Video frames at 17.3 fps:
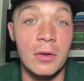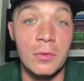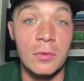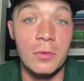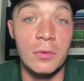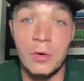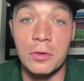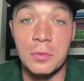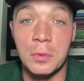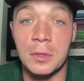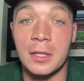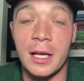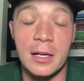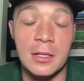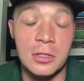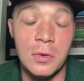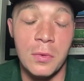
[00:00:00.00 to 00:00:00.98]
Who knows what
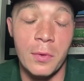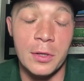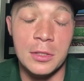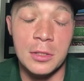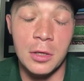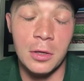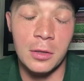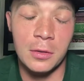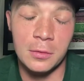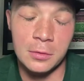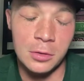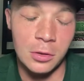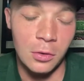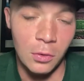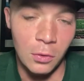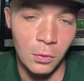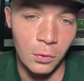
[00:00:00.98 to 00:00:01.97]
that is going to
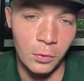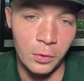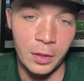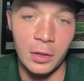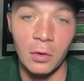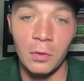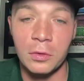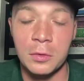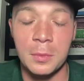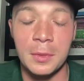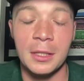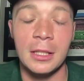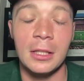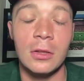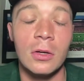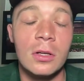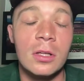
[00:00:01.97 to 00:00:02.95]
to hold and
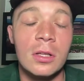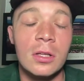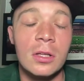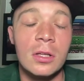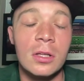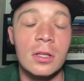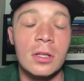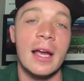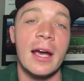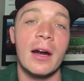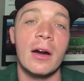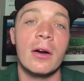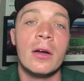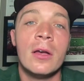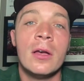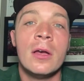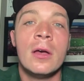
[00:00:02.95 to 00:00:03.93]
ultimately look like there?